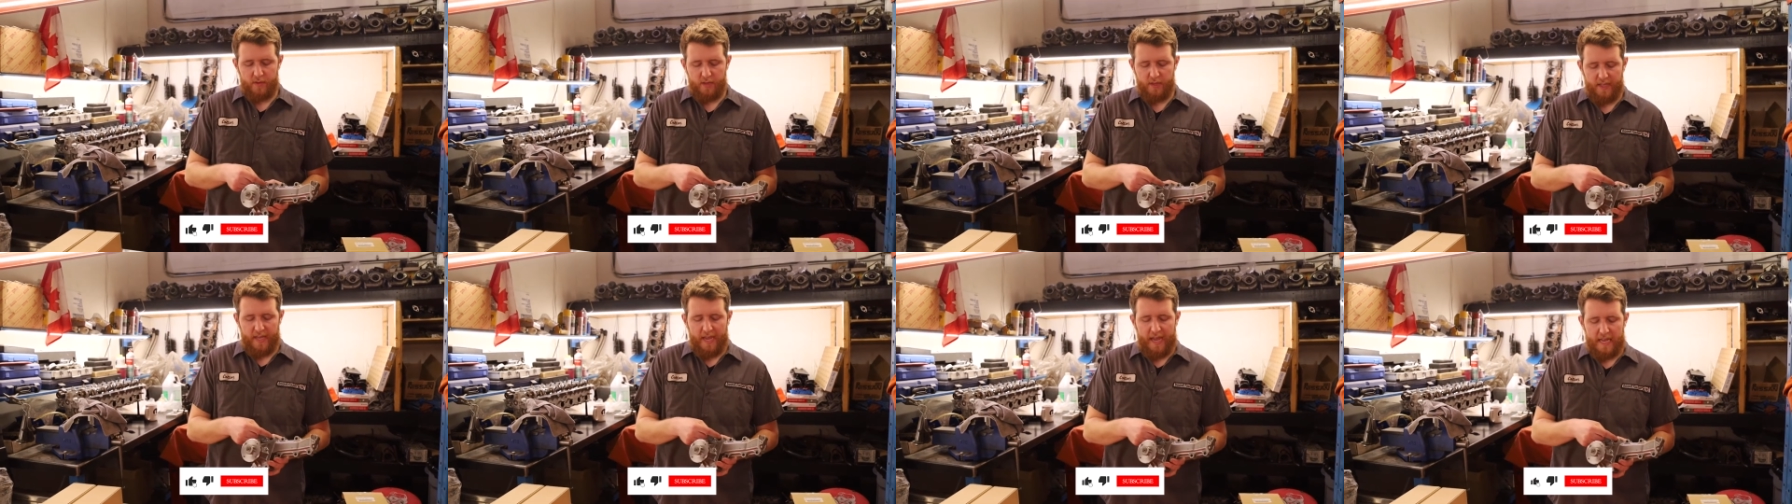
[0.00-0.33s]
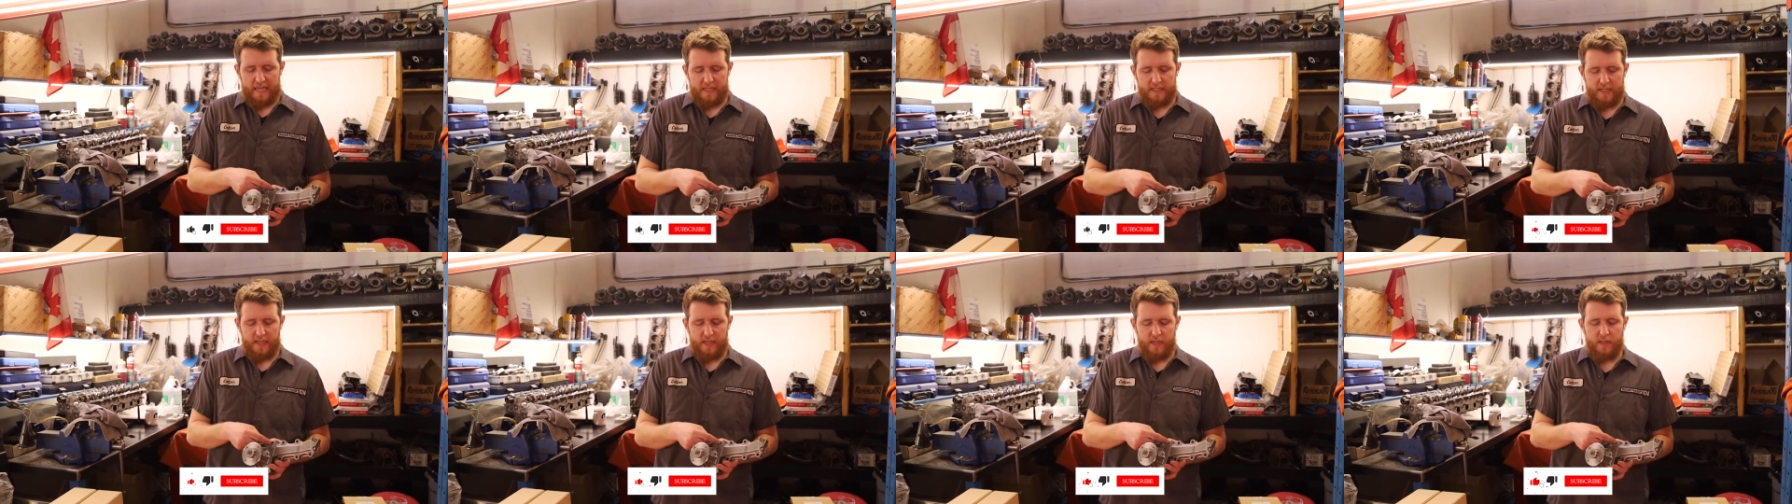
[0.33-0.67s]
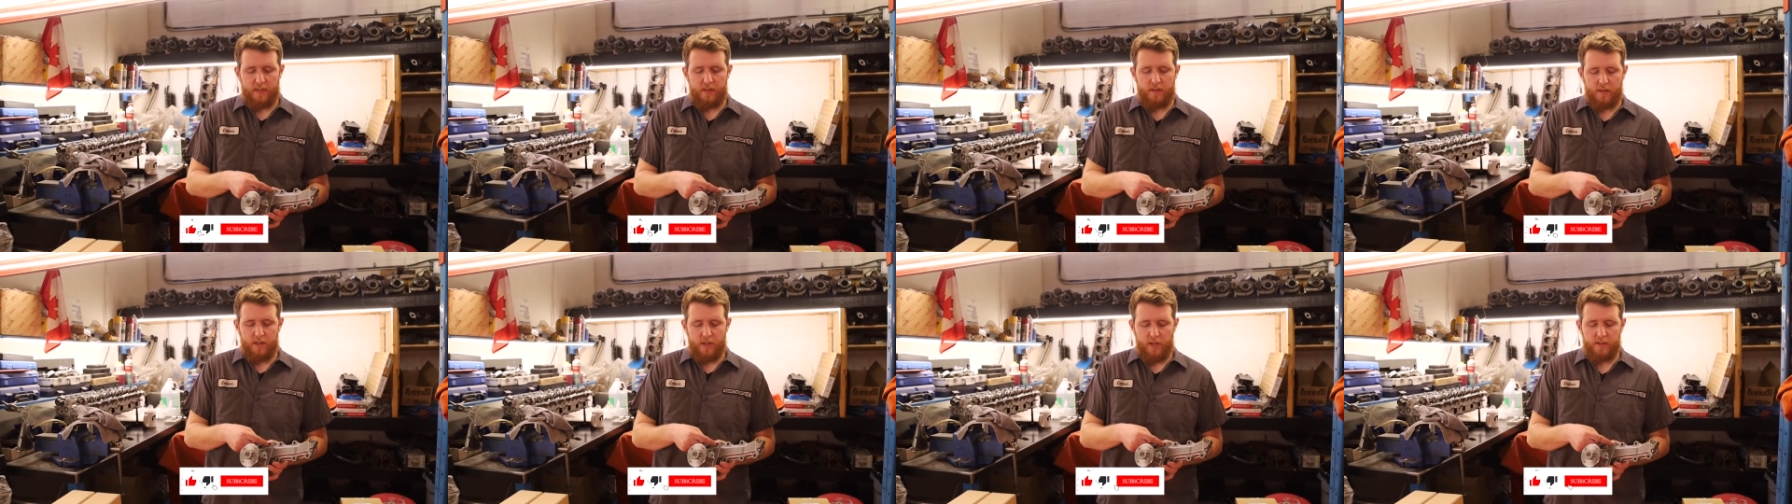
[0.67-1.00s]
The casting
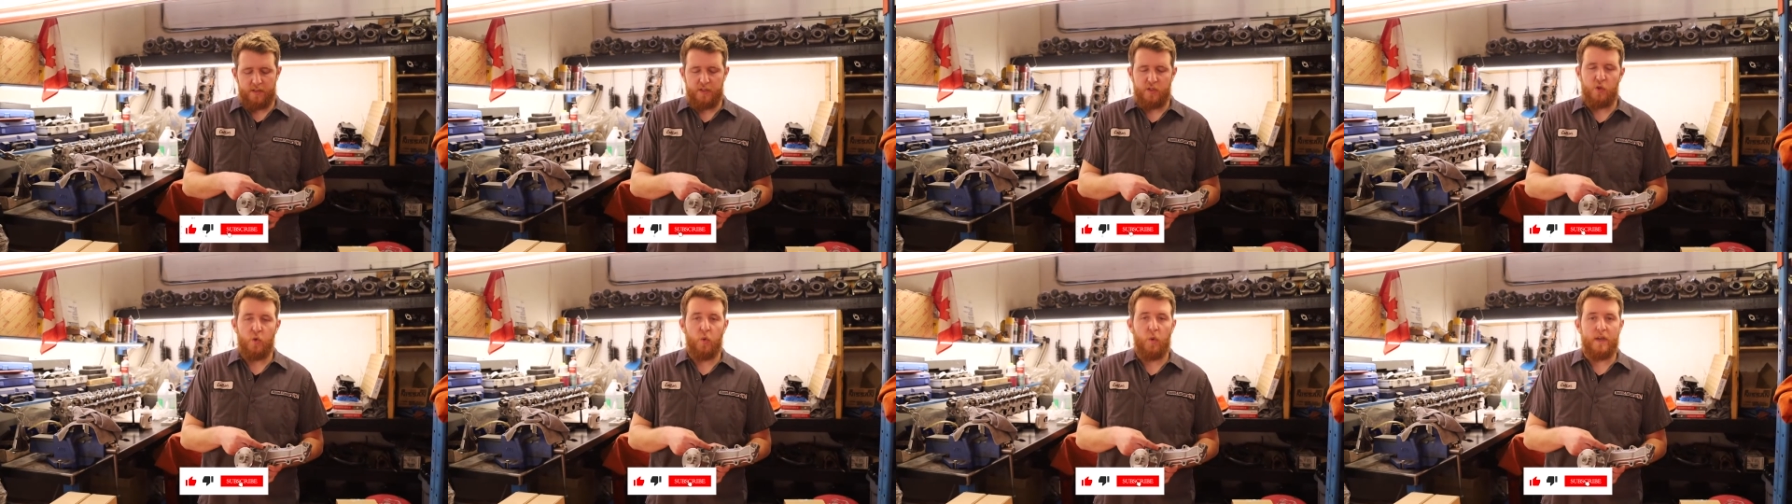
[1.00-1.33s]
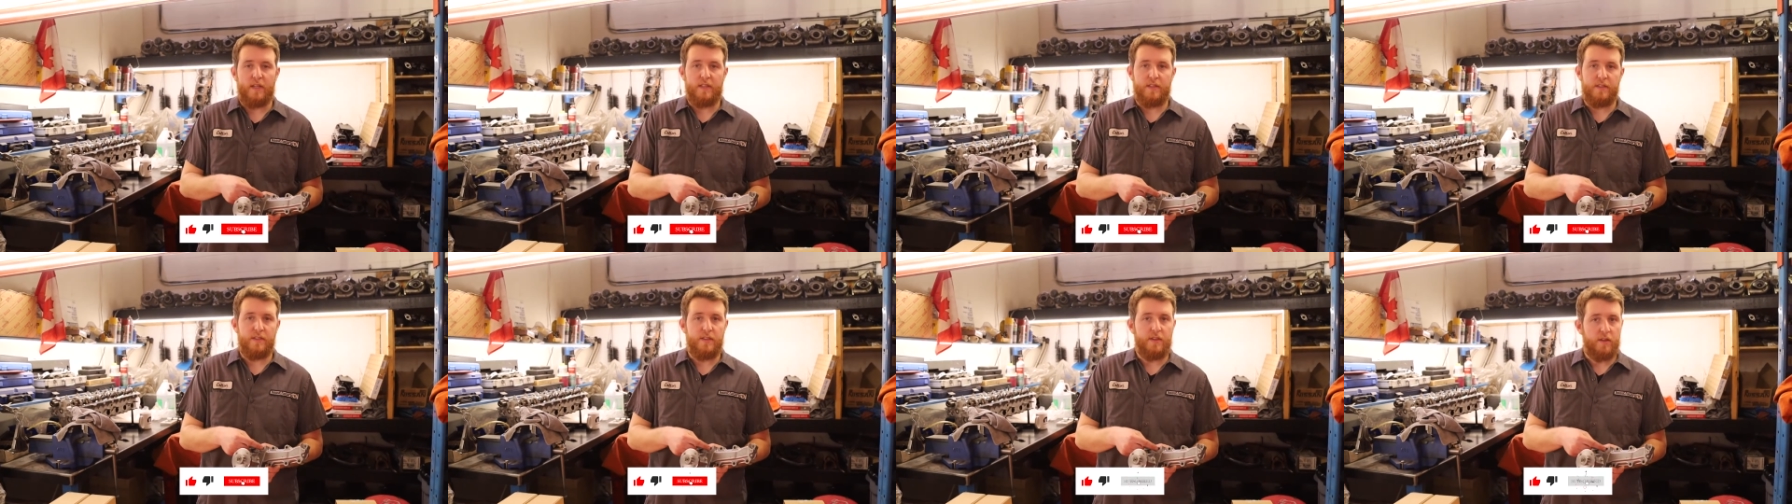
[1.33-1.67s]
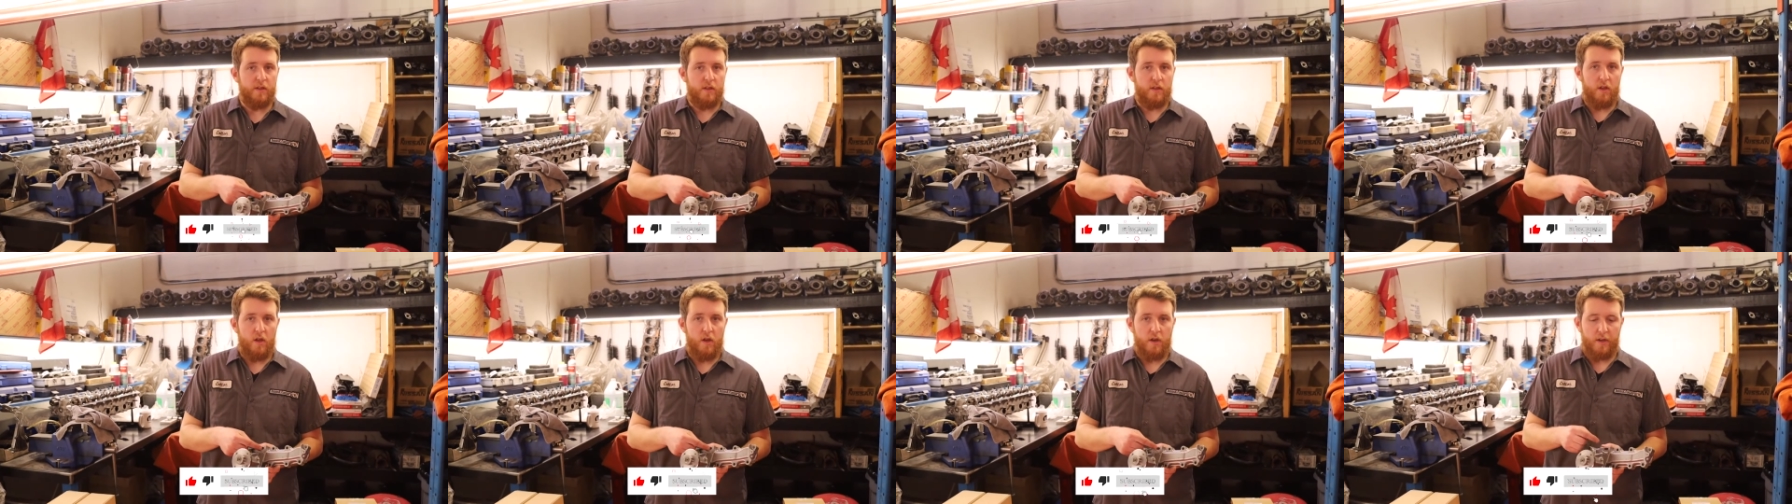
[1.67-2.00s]
doesn't quite
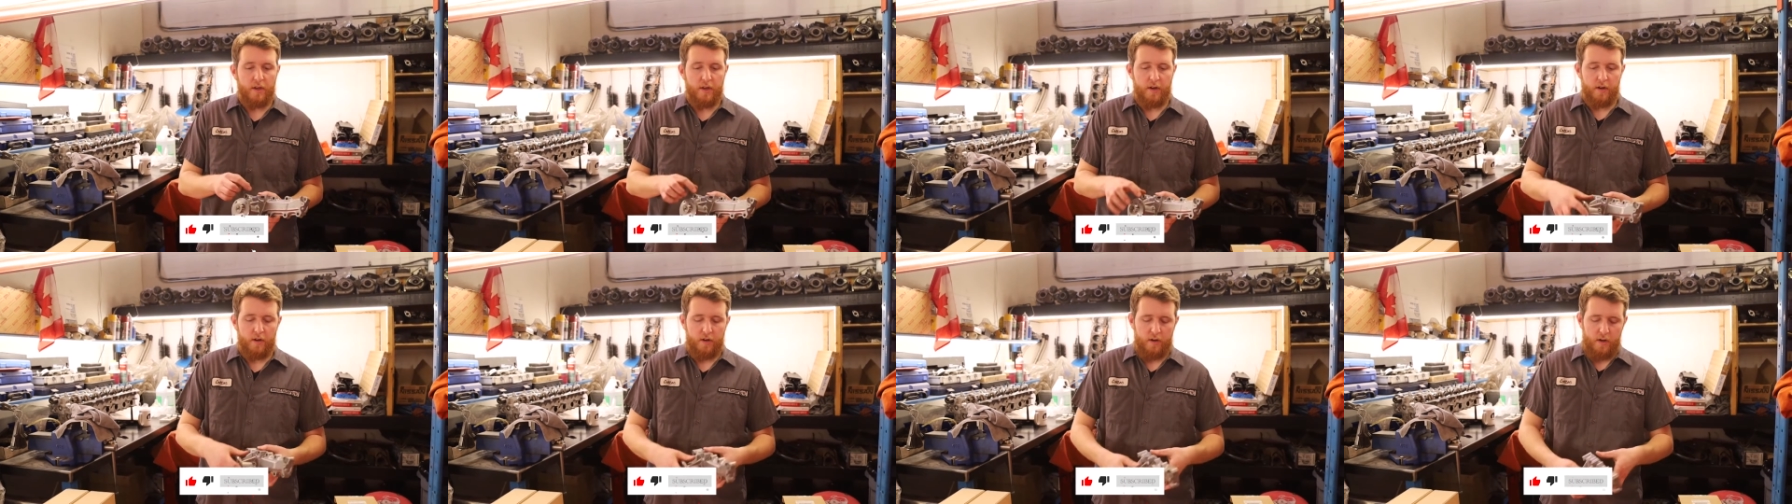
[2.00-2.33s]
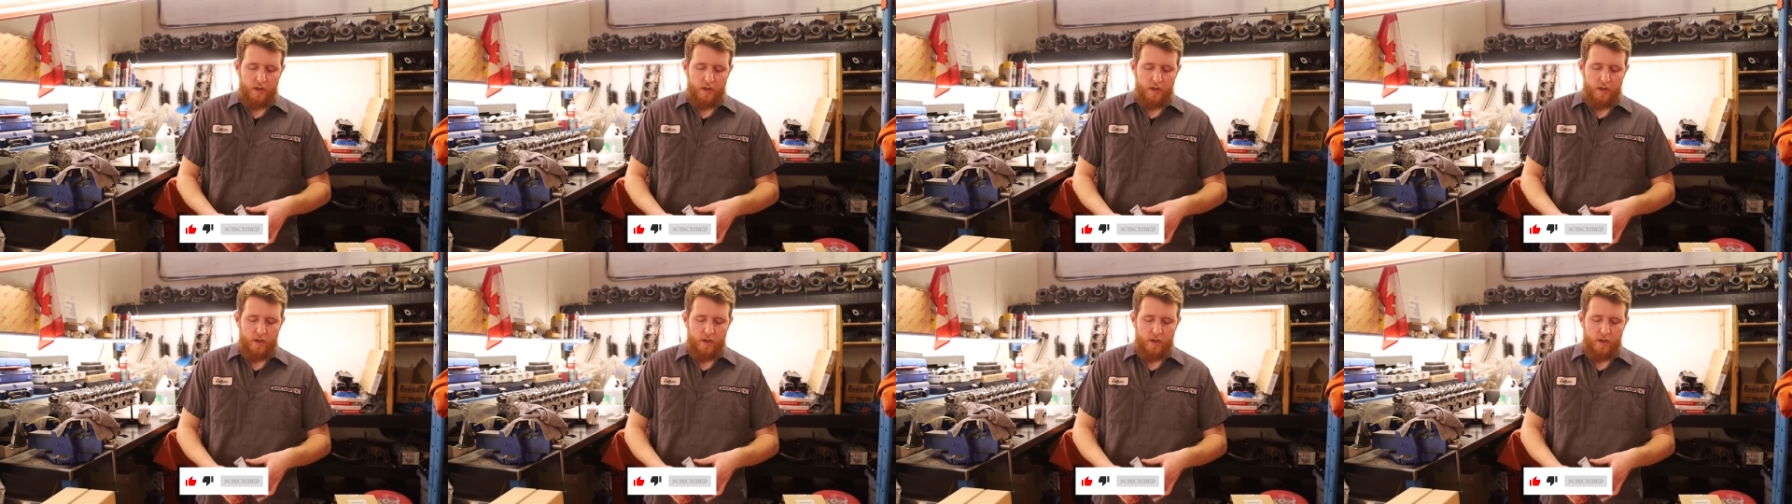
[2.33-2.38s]
seal along here.